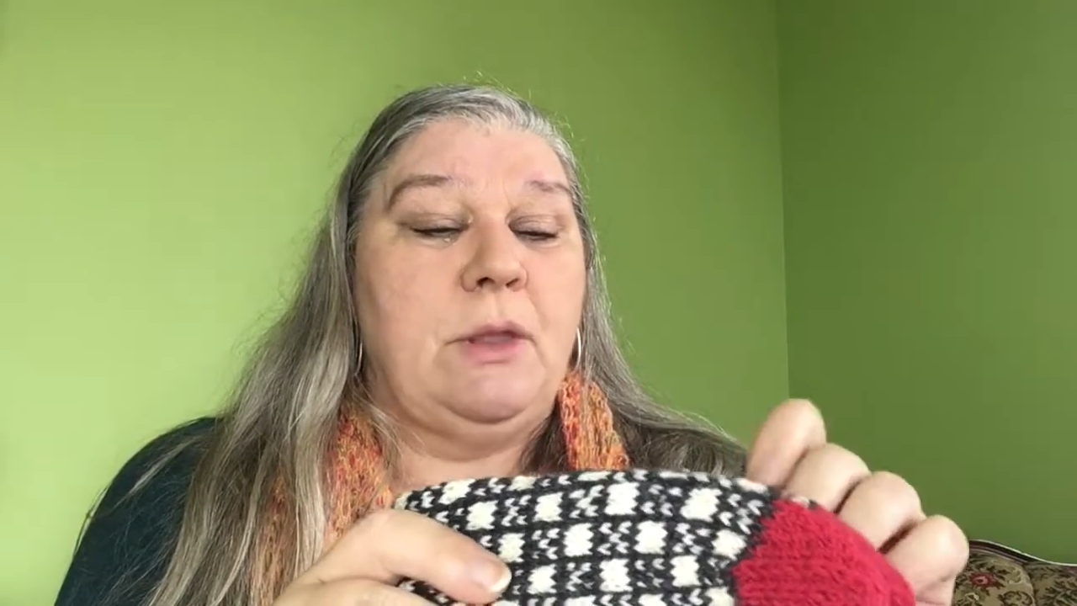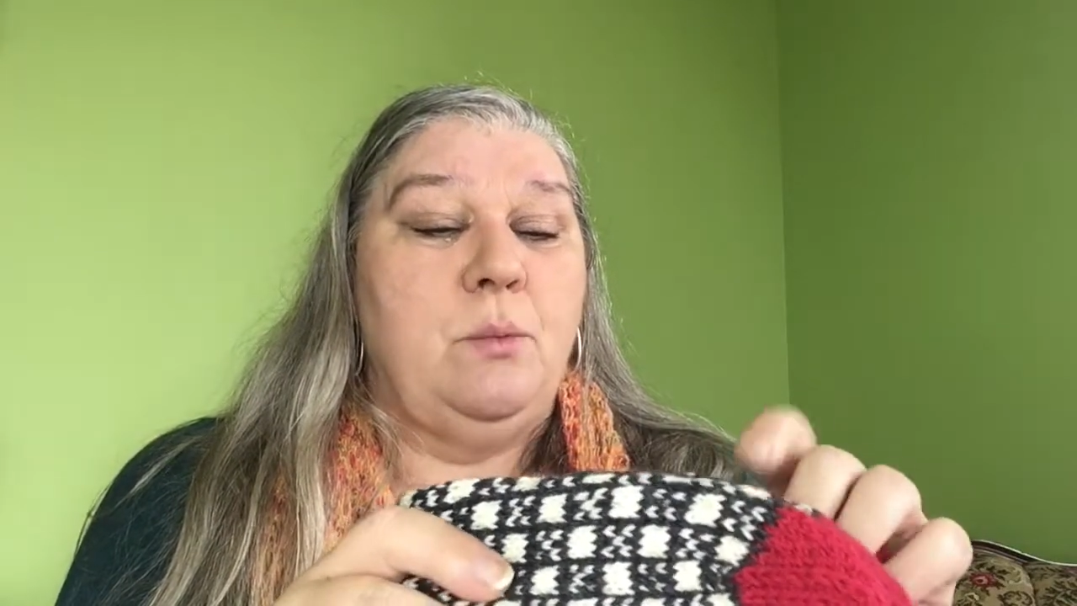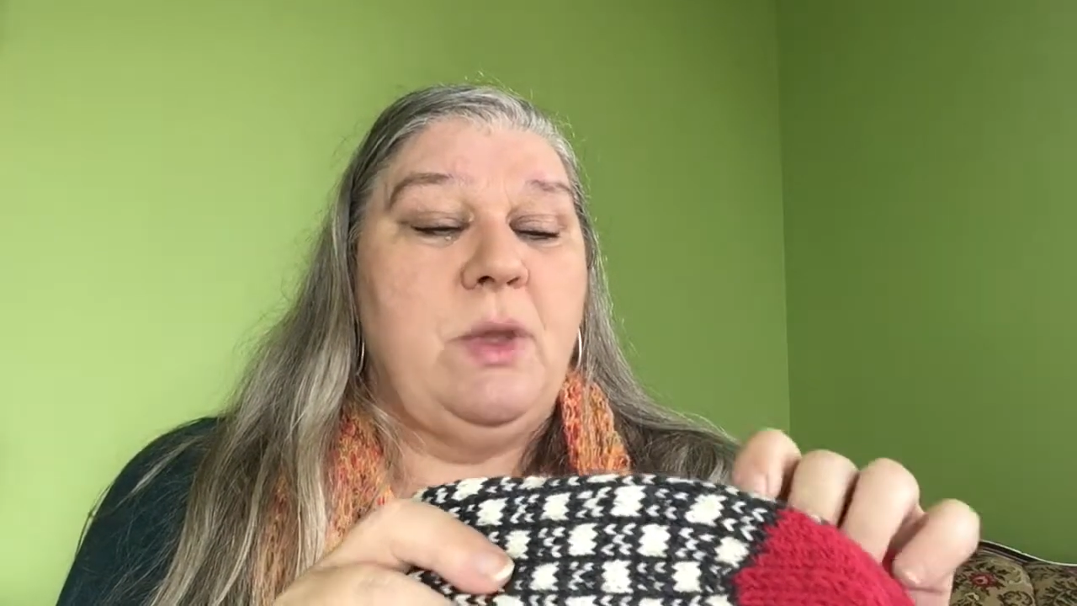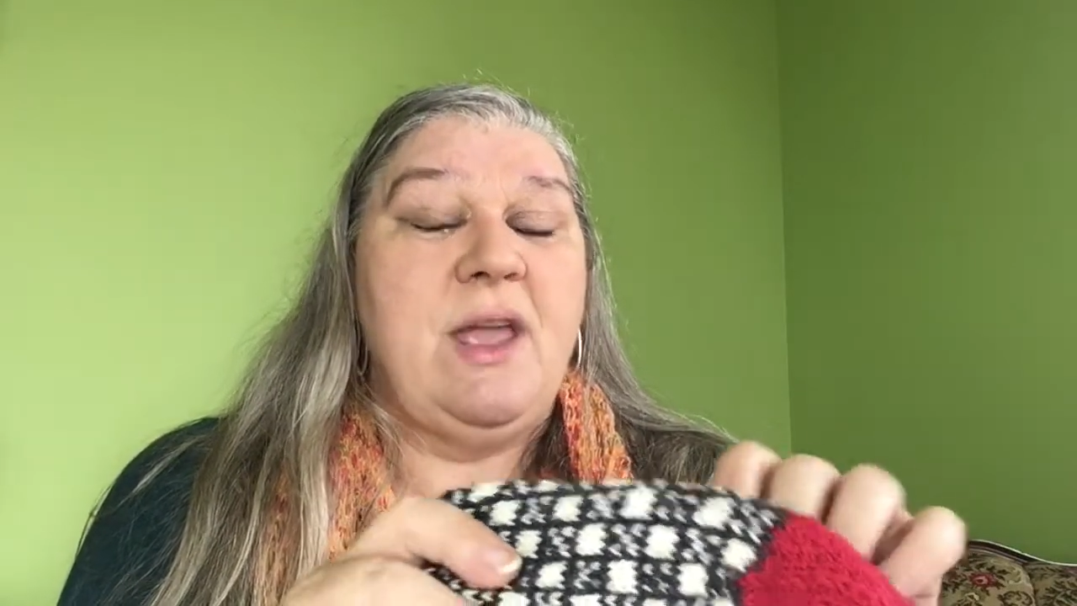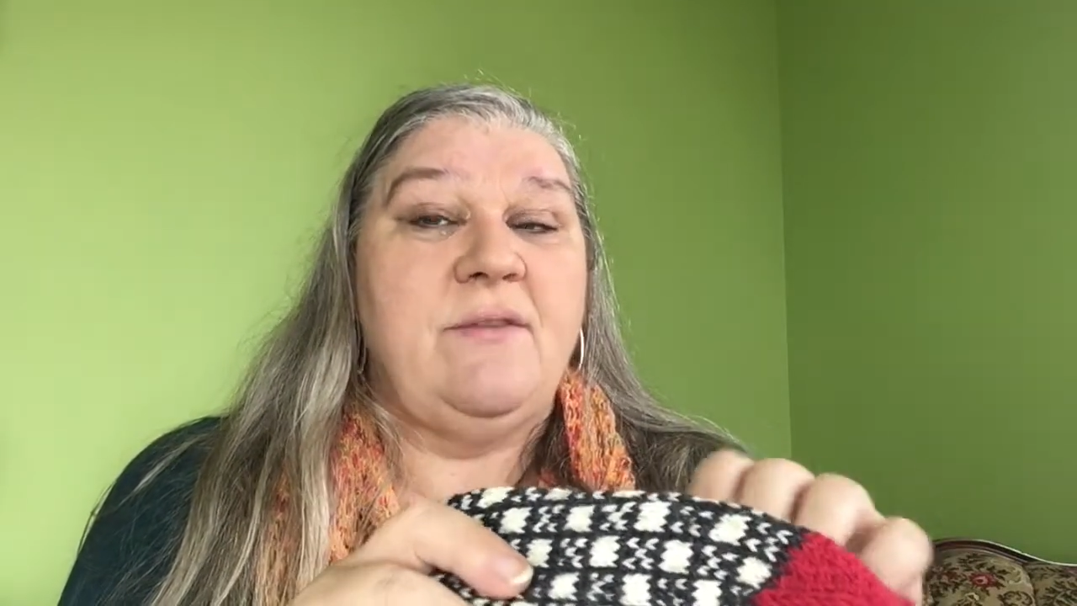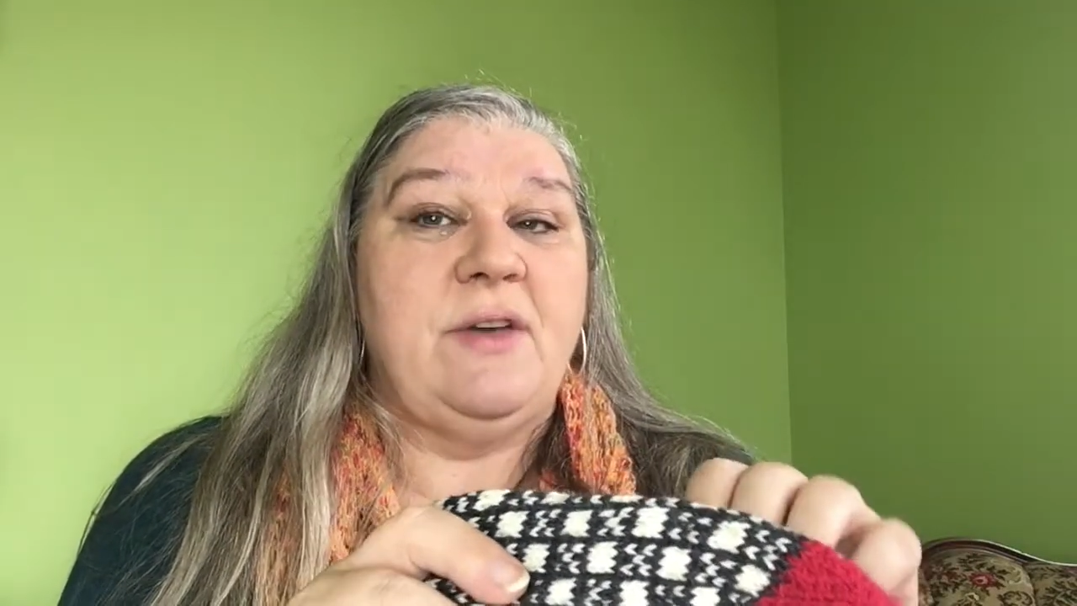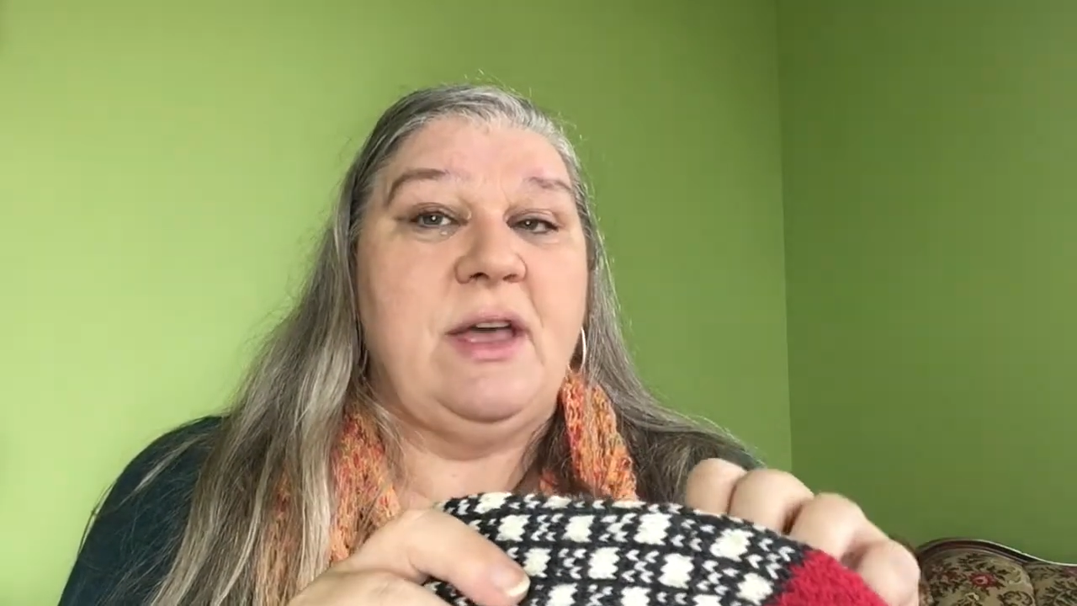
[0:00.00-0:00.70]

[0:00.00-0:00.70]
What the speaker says: we have